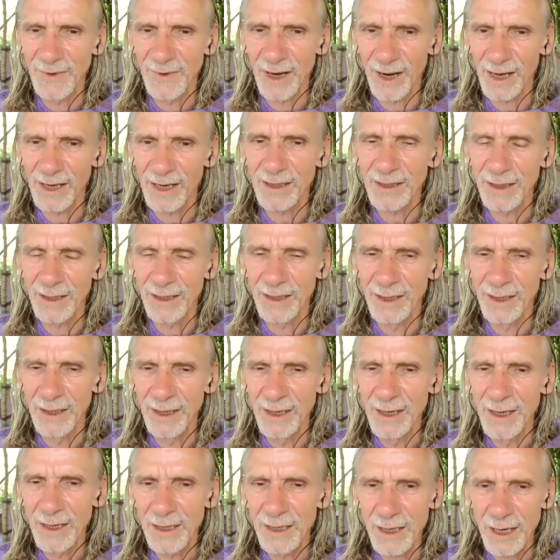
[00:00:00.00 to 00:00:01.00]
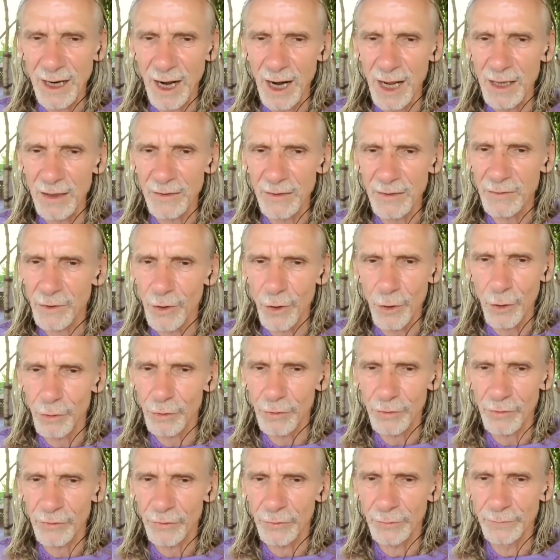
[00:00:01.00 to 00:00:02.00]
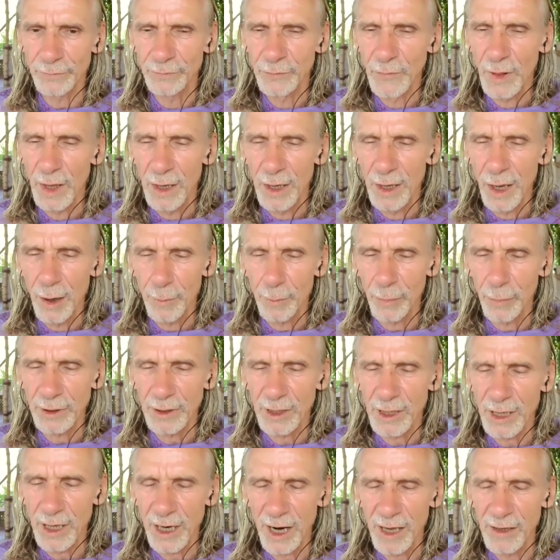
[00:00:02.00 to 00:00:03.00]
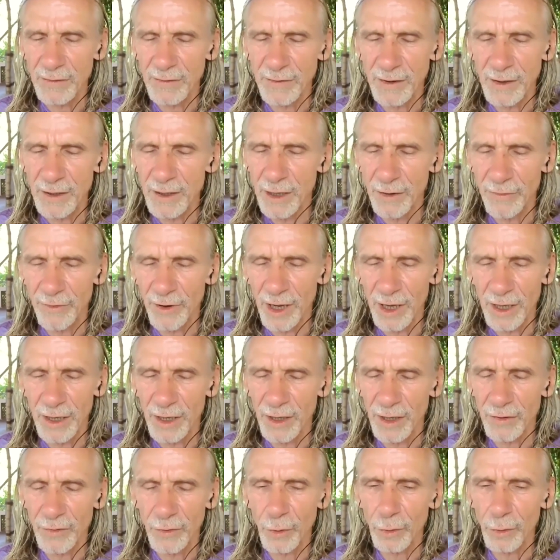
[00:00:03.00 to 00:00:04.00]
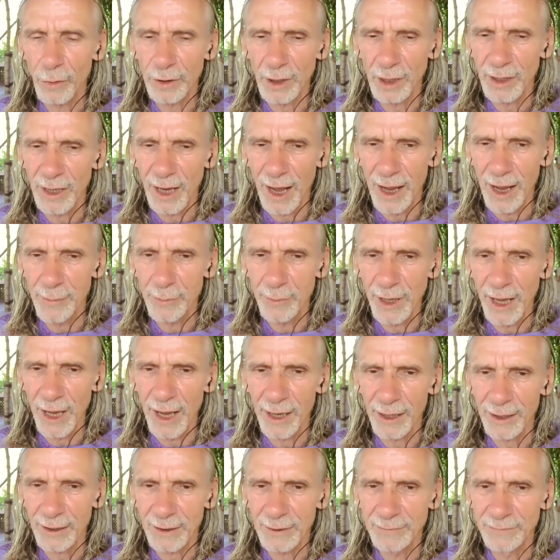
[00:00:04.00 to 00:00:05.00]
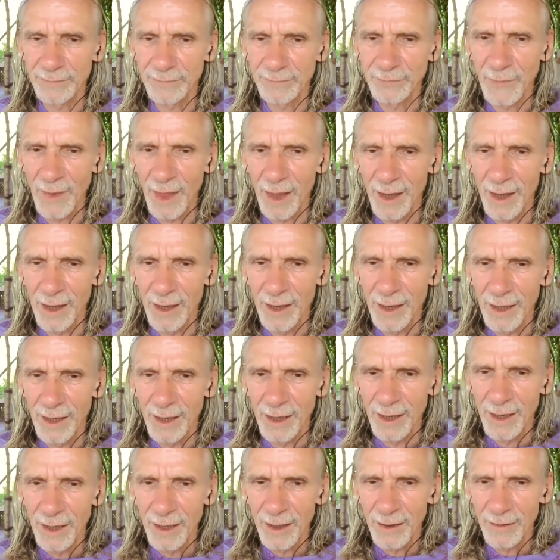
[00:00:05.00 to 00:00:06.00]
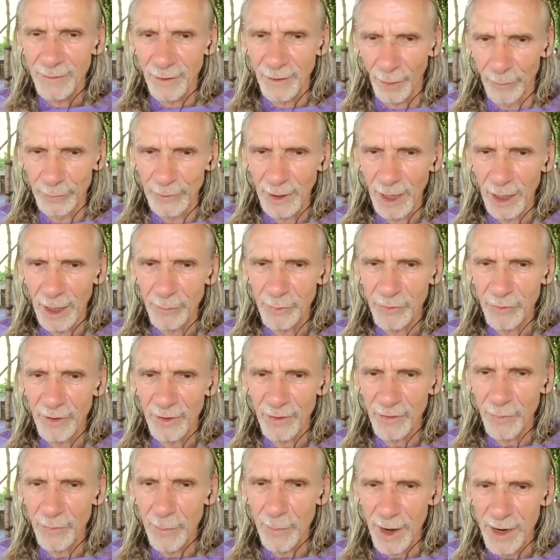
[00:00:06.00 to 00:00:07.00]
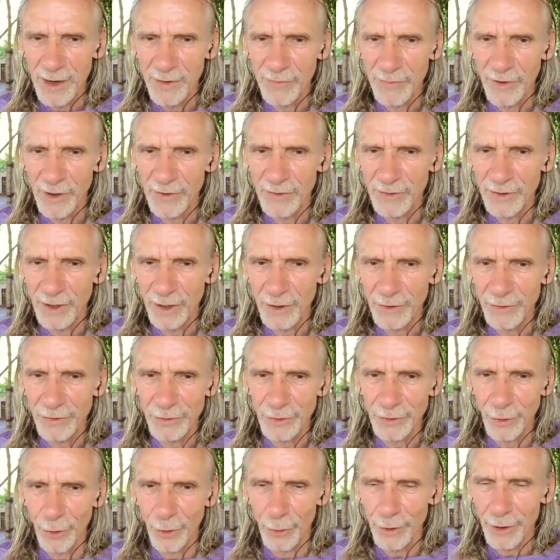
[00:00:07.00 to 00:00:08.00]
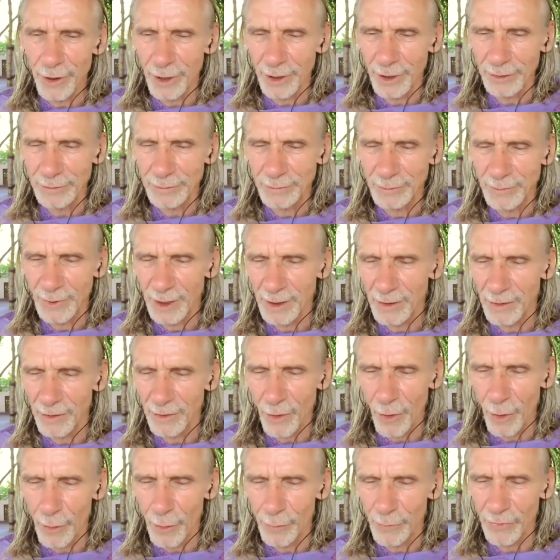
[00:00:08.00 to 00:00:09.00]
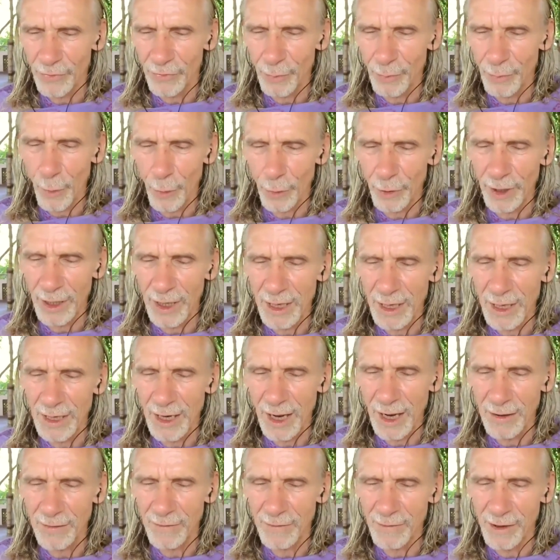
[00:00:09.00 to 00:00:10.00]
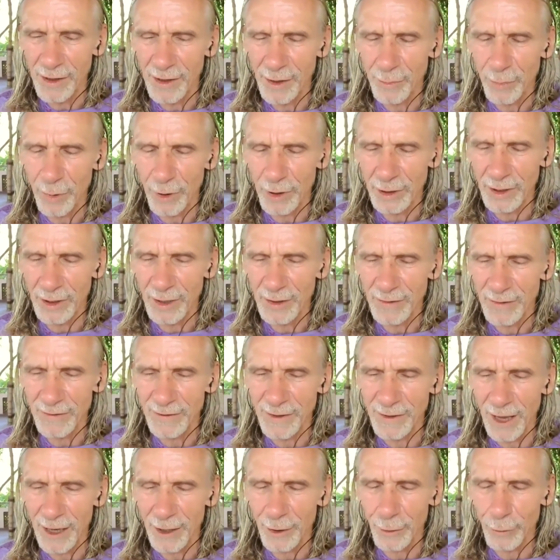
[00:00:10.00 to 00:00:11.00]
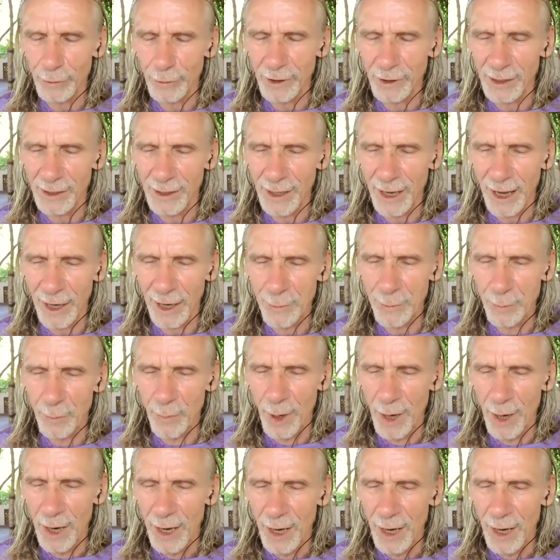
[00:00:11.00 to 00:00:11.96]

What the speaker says: Right. Grace calls, but grace in a way is all the time there. Sometimes it's manifesting stronger, it comes more intensely, but it's there all the time.